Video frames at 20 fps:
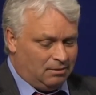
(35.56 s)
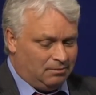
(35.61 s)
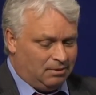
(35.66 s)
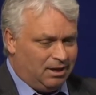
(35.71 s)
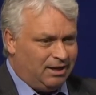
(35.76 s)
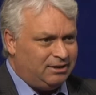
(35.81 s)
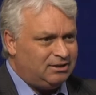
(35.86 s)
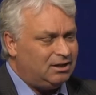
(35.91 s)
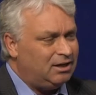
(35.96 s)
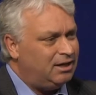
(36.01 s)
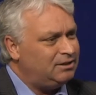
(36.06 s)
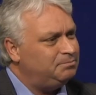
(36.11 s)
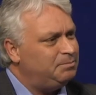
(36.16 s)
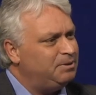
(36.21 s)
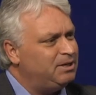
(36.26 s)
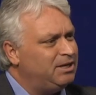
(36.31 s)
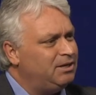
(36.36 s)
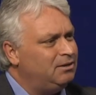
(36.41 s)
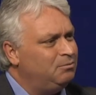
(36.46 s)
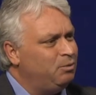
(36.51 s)
Let's
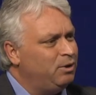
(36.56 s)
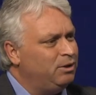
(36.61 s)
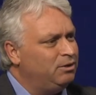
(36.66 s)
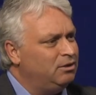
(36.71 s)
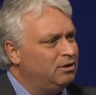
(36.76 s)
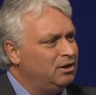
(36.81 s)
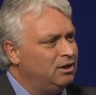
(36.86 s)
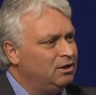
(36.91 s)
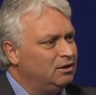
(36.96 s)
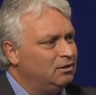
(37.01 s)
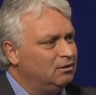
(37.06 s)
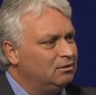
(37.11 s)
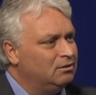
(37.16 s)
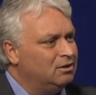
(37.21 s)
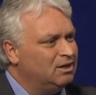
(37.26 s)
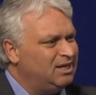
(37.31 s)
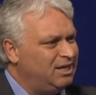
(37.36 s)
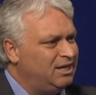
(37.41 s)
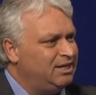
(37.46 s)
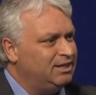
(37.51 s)
begin with
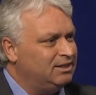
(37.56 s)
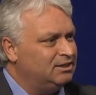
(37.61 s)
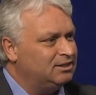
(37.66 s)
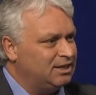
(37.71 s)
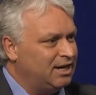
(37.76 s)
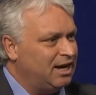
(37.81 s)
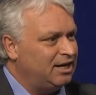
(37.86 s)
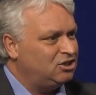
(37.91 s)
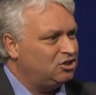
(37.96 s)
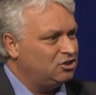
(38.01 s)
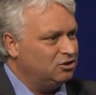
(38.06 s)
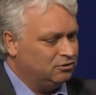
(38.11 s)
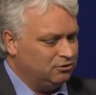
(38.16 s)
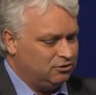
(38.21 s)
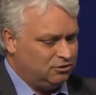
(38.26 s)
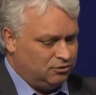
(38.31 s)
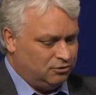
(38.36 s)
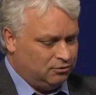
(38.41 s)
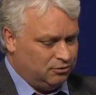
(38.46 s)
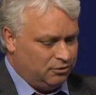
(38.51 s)
the key international
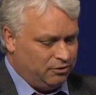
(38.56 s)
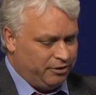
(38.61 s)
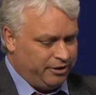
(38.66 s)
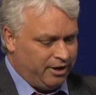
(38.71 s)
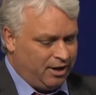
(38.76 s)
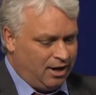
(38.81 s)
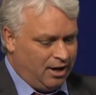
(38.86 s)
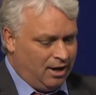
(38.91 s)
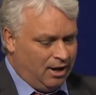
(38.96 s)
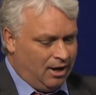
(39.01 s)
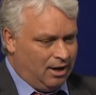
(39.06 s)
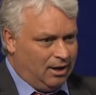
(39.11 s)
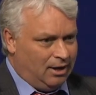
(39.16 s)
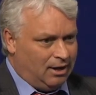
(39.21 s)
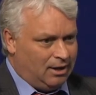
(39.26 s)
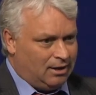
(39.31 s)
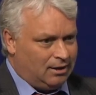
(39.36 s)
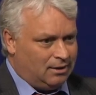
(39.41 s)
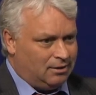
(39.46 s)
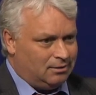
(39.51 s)
story.
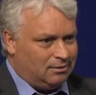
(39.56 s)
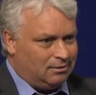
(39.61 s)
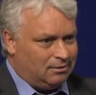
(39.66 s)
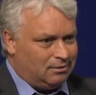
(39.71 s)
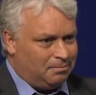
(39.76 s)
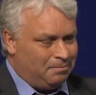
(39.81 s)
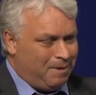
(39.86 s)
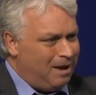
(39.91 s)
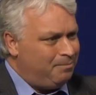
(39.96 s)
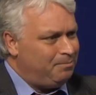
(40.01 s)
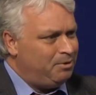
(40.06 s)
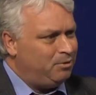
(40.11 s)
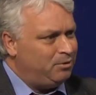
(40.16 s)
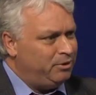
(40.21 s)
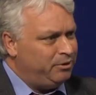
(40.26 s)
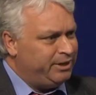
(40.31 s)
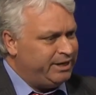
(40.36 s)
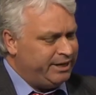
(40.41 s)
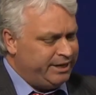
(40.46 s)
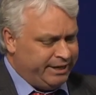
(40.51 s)
The Papua
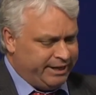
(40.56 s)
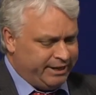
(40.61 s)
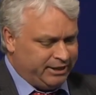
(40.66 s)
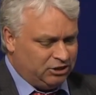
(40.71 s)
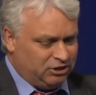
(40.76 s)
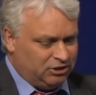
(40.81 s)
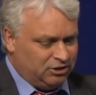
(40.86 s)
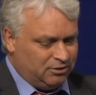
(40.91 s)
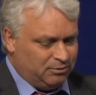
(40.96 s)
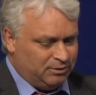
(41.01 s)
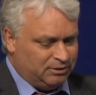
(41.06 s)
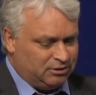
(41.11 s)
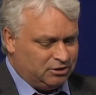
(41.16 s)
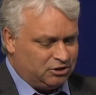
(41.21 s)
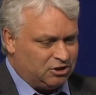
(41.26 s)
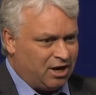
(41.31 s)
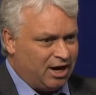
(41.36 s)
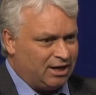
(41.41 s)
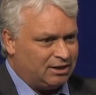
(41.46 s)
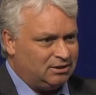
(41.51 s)
New Guinea issue is
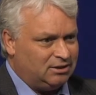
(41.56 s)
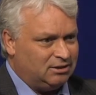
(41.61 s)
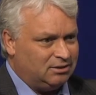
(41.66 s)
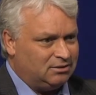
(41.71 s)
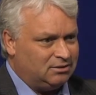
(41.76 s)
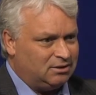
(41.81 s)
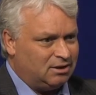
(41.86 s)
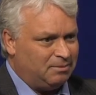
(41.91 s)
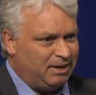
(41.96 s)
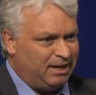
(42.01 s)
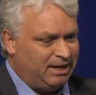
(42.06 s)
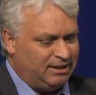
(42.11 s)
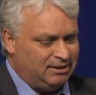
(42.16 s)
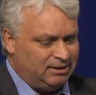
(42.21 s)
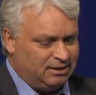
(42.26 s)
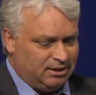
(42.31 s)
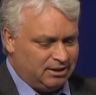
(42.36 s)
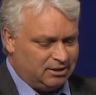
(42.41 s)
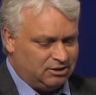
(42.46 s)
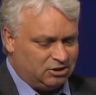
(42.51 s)
attracting some
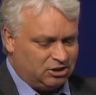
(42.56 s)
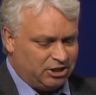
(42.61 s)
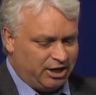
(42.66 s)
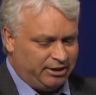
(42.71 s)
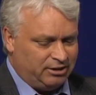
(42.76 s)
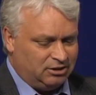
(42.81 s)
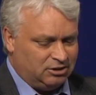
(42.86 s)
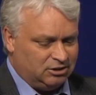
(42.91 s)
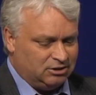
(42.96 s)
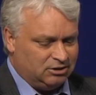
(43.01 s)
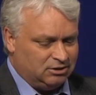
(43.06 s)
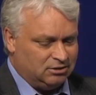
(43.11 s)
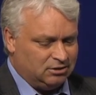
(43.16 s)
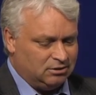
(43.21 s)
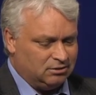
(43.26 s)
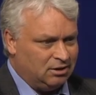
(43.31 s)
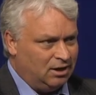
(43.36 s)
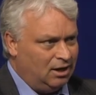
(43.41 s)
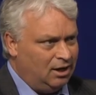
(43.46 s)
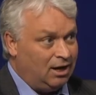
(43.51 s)
heated exchanges
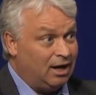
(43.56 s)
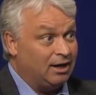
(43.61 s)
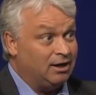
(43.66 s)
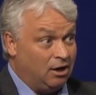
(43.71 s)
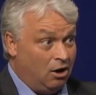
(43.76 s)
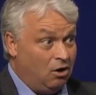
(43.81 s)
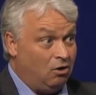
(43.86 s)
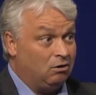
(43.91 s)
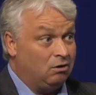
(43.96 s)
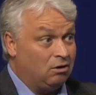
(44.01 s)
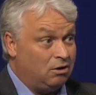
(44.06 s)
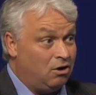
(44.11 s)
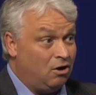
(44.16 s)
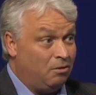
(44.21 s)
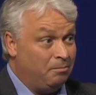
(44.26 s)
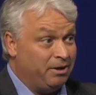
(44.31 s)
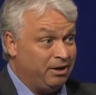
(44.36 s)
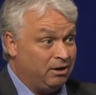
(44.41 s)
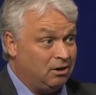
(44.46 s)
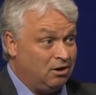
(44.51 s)
and long
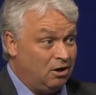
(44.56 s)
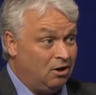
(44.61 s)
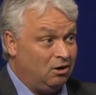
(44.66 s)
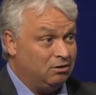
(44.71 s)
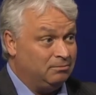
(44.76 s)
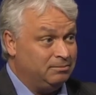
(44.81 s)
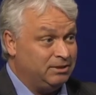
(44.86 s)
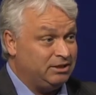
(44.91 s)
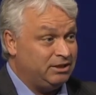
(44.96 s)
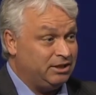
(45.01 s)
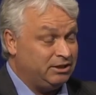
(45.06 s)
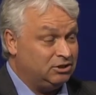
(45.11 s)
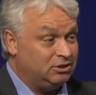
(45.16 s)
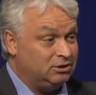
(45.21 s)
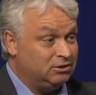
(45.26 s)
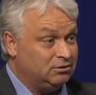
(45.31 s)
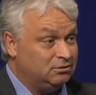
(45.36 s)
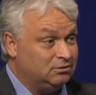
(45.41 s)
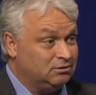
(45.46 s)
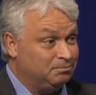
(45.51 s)
column
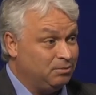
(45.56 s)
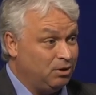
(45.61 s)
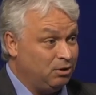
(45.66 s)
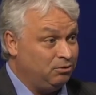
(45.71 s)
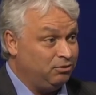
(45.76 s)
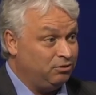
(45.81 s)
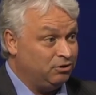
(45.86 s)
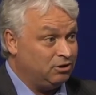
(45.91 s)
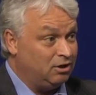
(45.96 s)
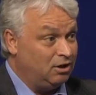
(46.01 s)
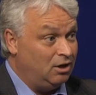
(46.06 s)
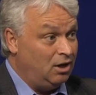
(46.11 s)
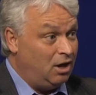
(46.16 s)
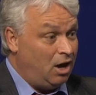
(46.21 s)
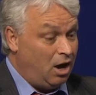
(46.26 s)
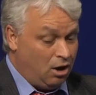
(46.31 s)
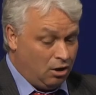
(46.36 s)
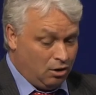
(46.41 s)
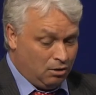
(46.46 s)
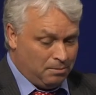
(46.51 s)
issues, both at
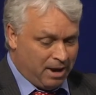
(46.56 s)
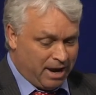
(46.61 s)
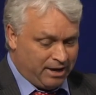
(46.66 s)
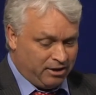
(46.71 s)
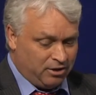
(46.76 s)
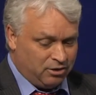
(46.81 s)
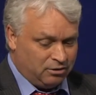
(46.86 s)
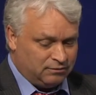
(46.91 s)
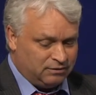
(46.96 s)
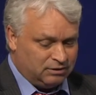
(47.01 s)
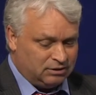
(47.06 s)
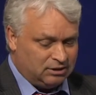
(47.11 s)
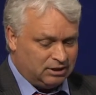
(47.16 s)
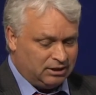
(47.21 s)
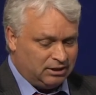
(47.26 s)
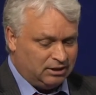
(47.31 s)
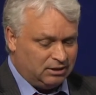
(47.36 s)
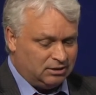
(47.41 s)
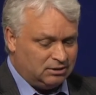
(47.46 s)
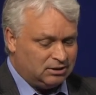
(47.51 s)
home and
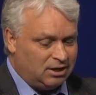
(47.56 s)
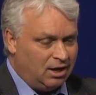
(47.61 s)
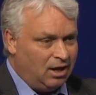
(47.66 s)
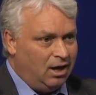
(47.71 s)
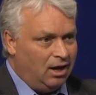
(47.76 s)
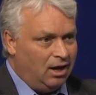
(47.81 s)
overseas.